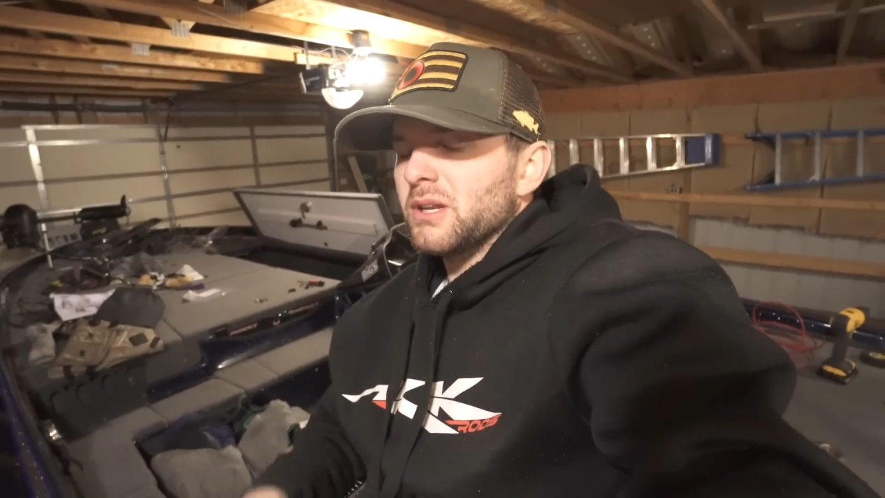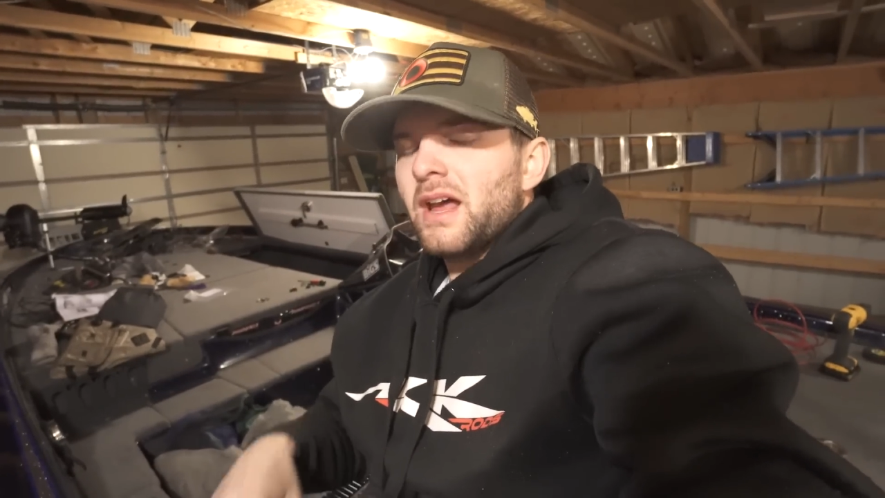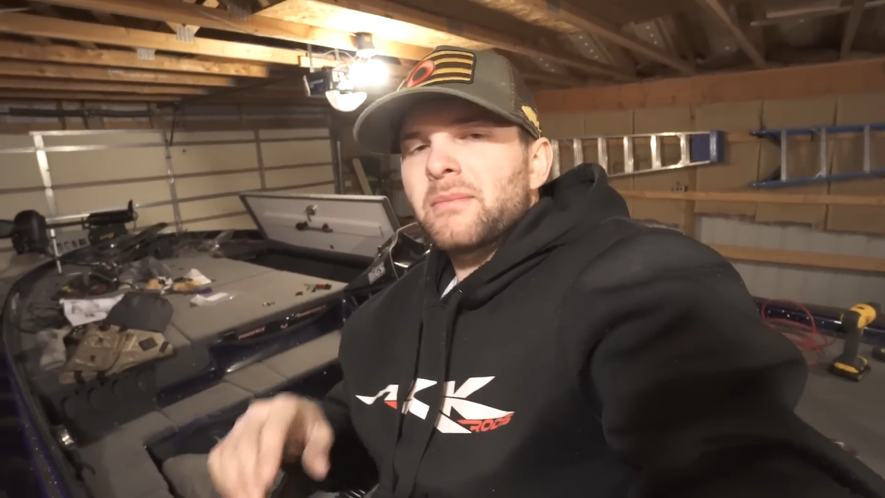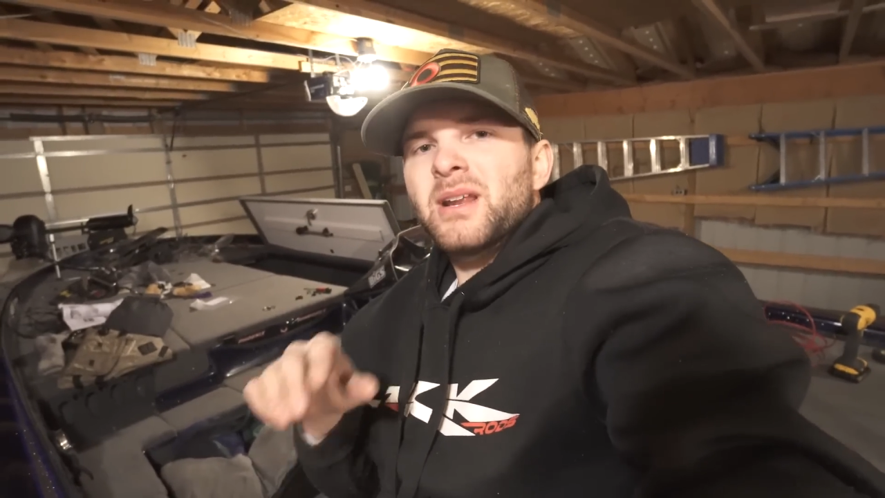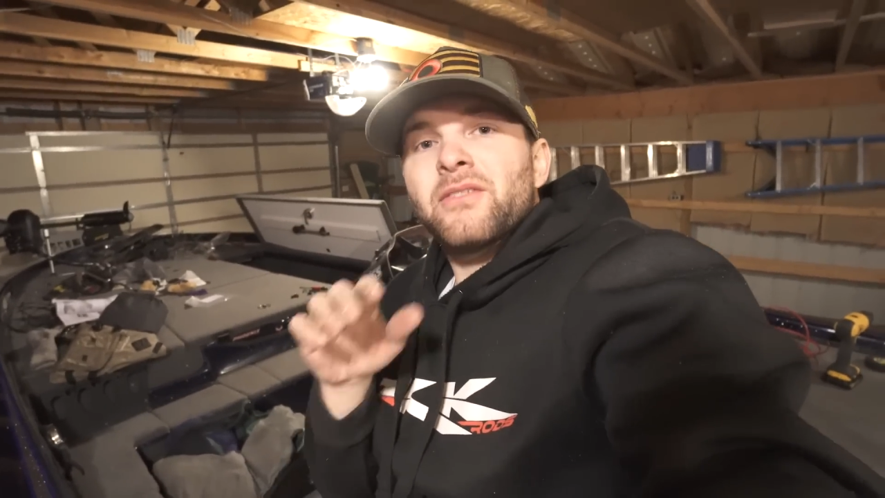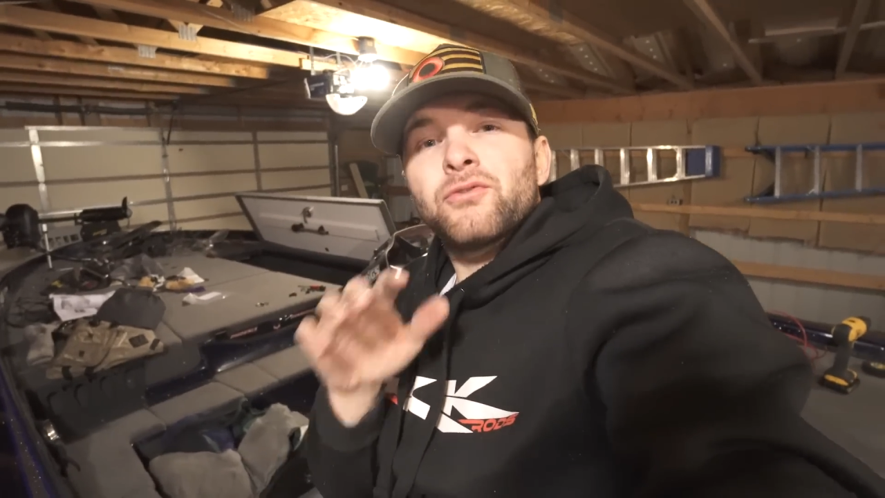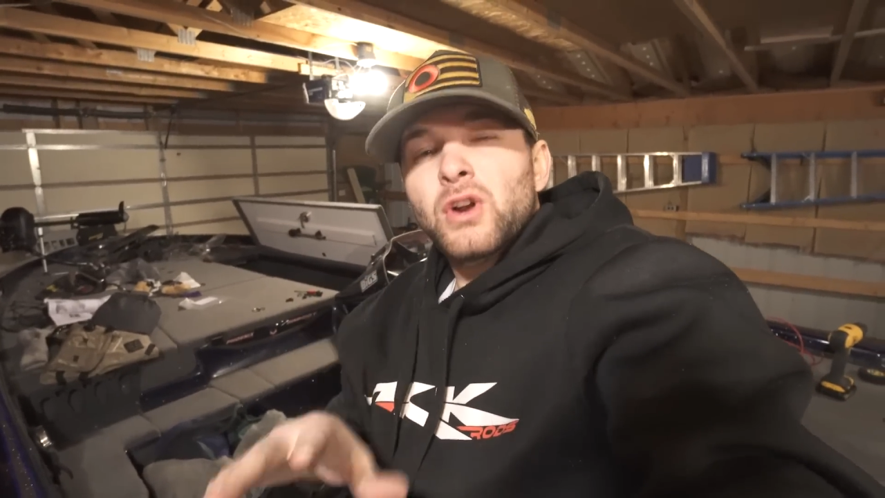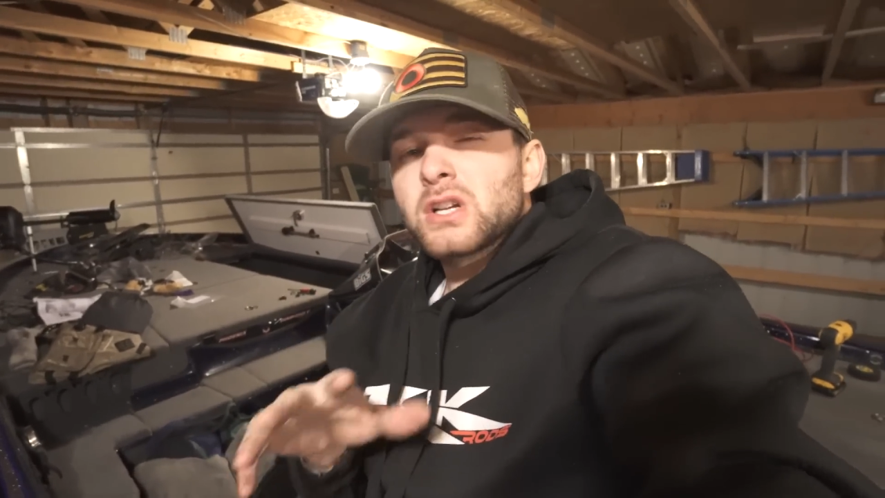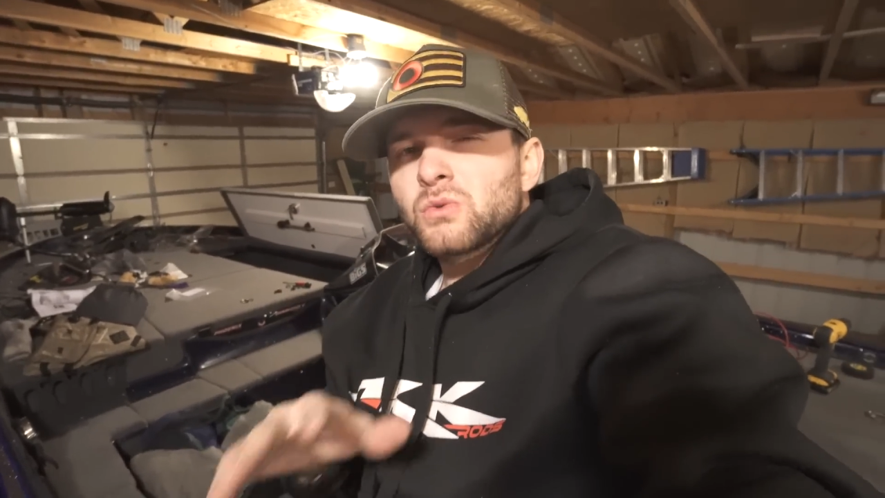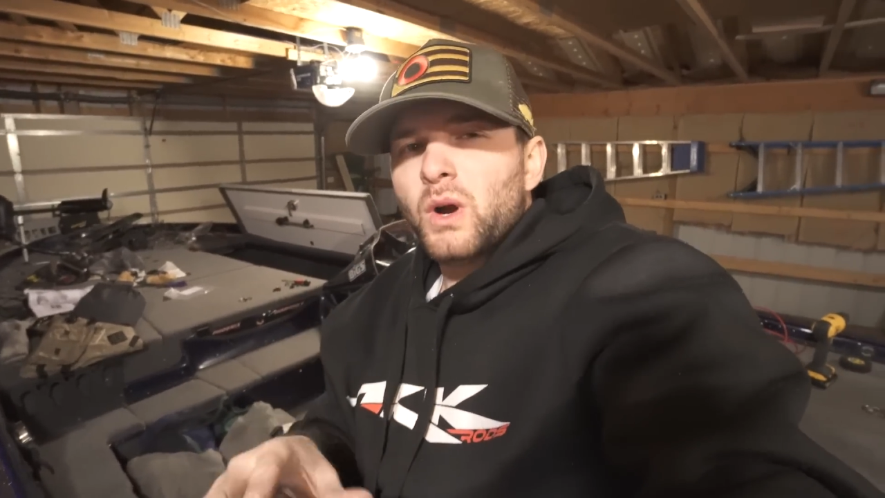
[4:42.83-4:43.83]
But I'm going to have
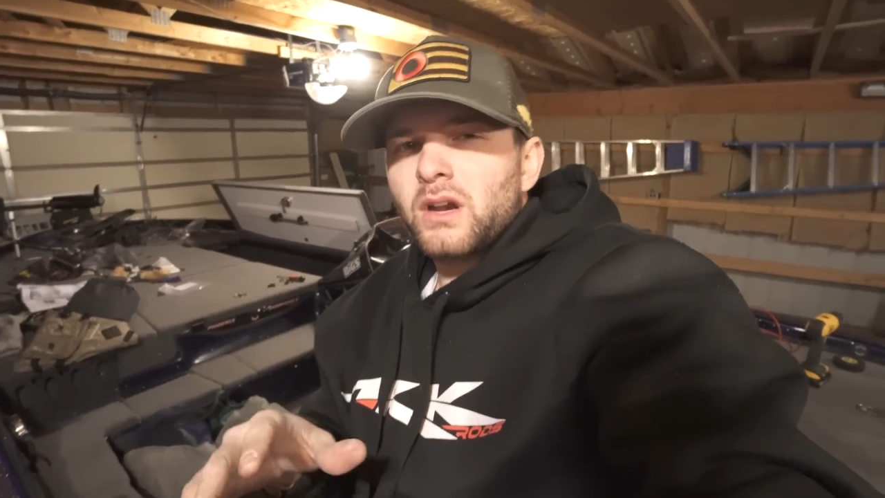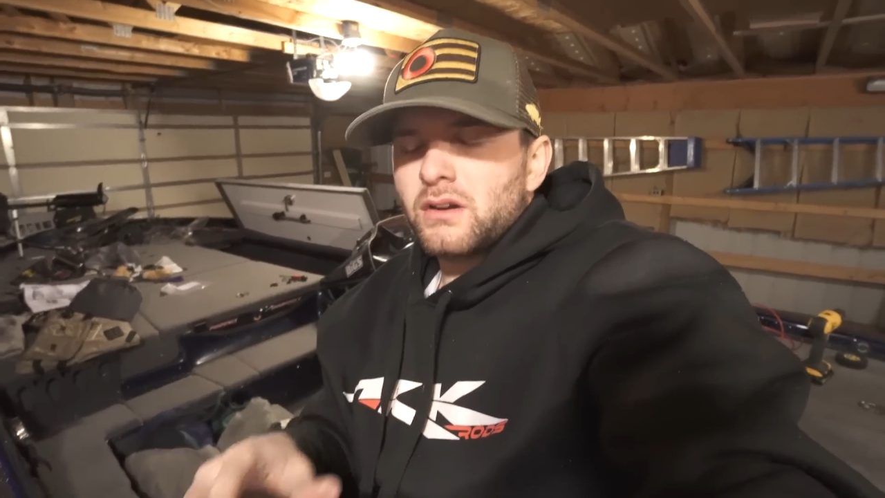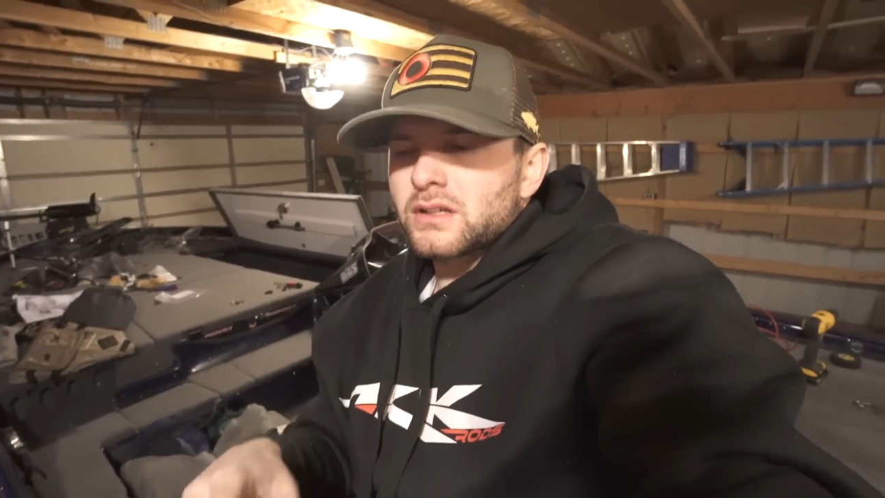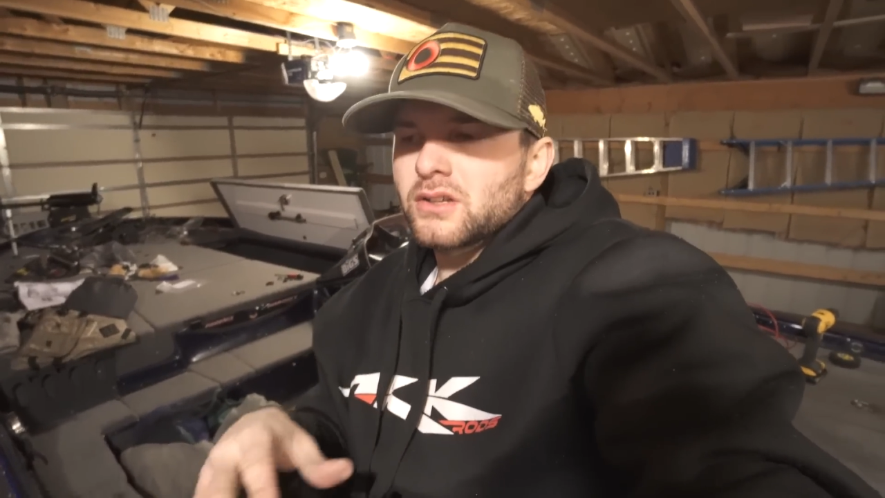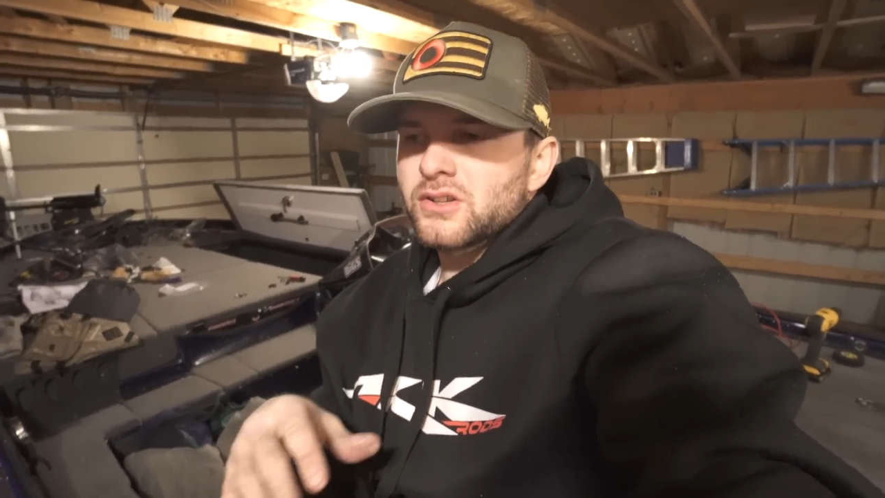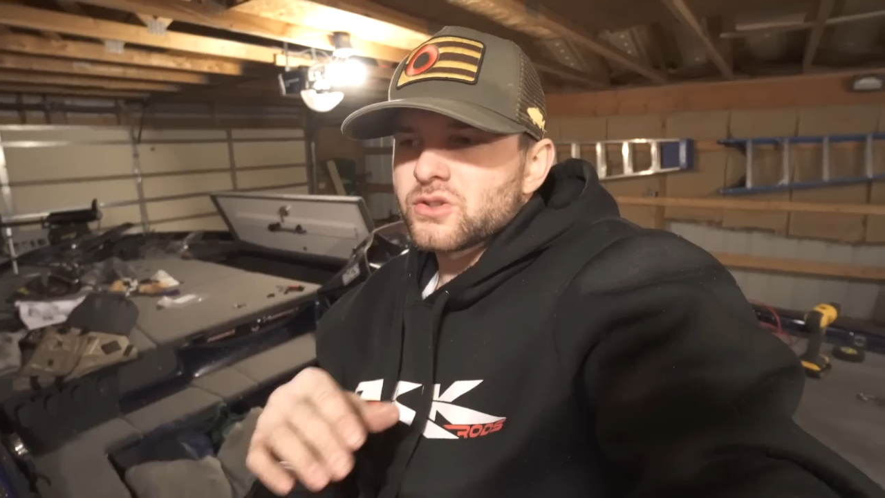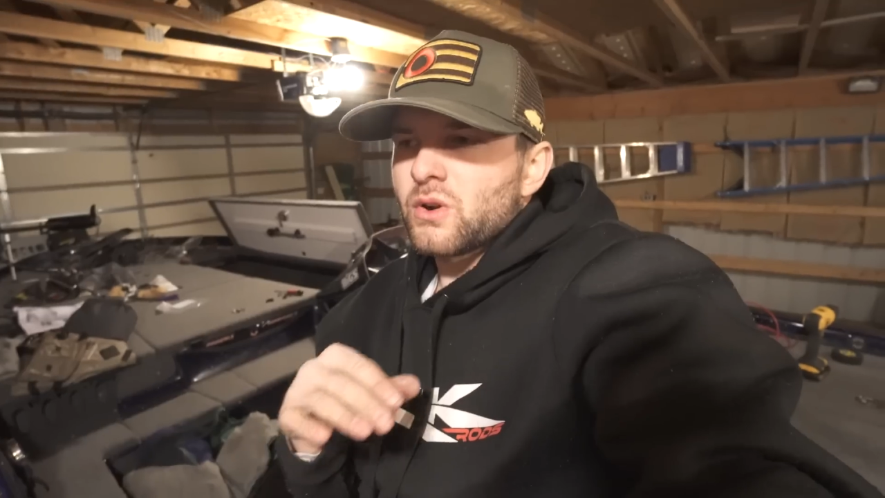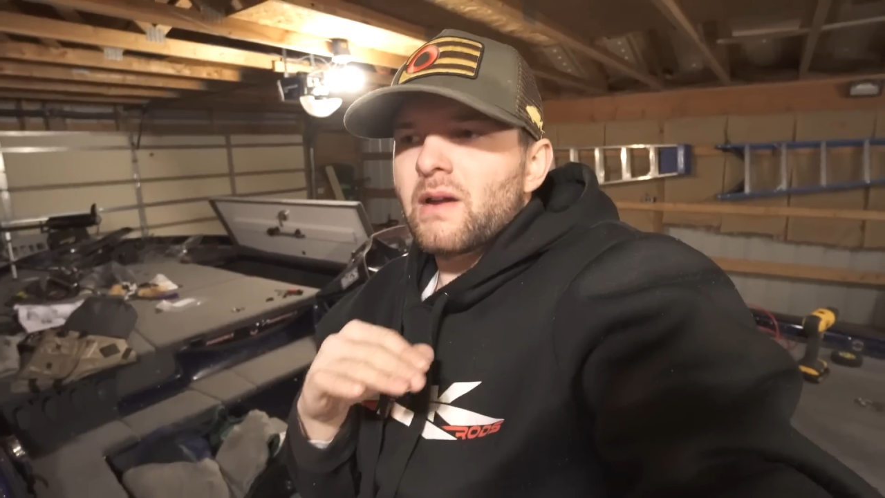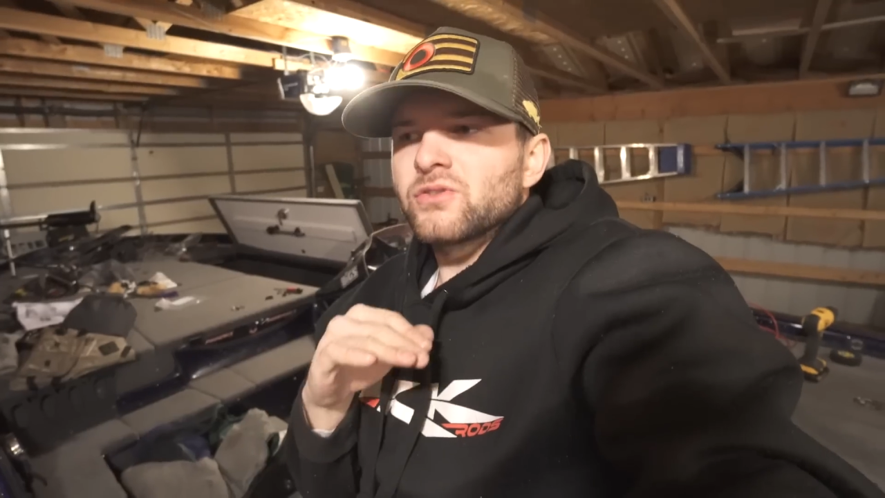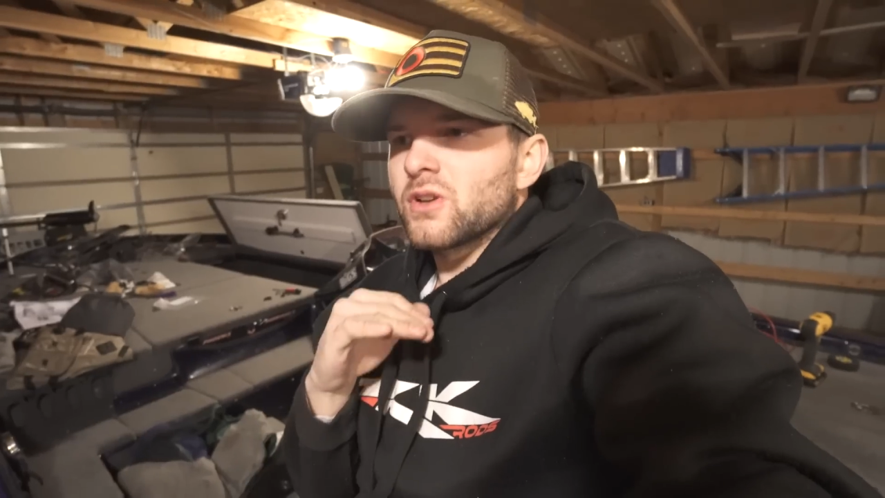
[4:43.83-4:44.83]
fresh wiring to those graphs,